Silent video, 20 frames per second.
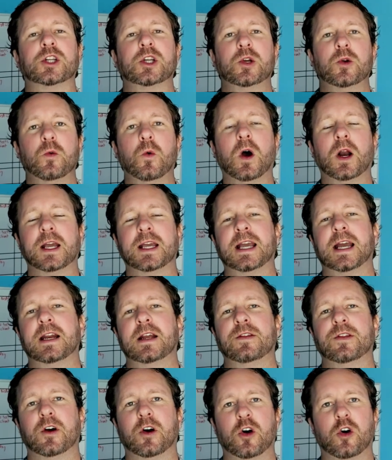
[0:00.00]
you want to get
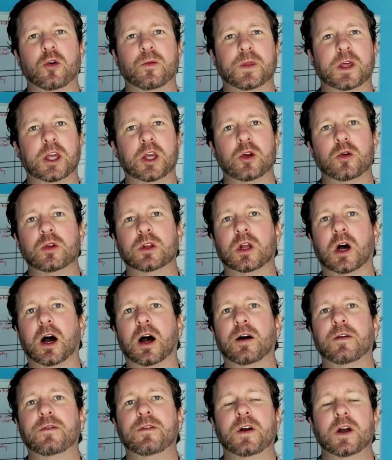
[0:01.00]
in the home that you
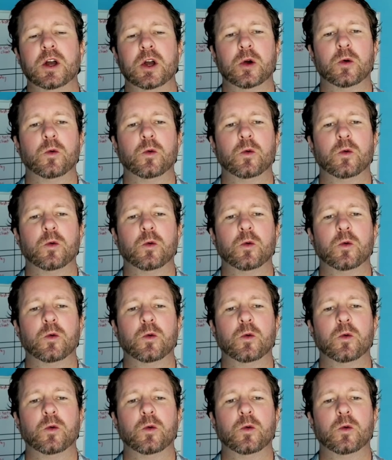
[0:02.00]
love